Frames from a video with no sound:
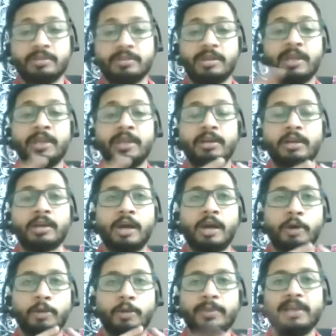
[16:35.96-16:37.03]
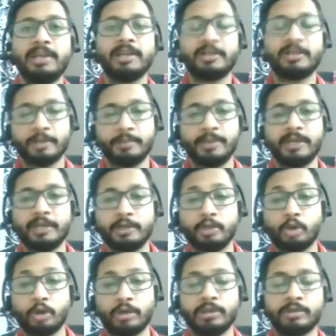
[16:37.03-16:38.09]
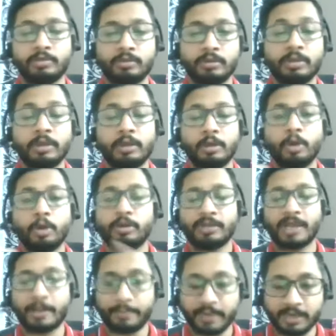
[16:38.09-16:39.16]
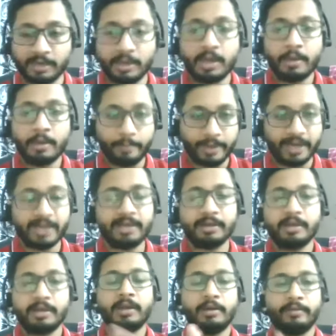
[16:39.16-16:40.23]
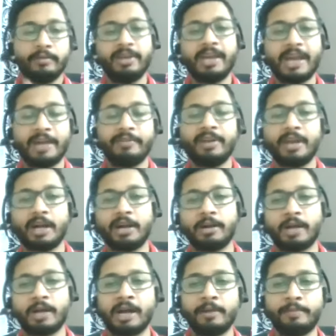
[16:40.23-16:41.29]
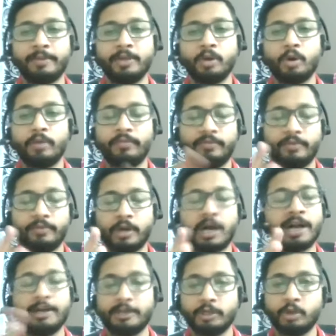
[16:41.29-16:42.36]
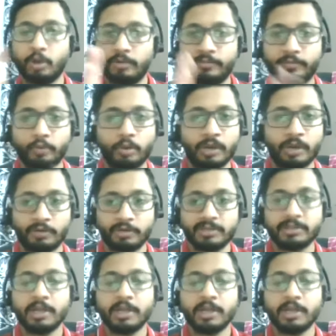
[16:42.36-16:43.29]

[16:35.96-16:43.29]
think about millions and $1 million loss happened. But we have an RPO of RTO of 4 hours.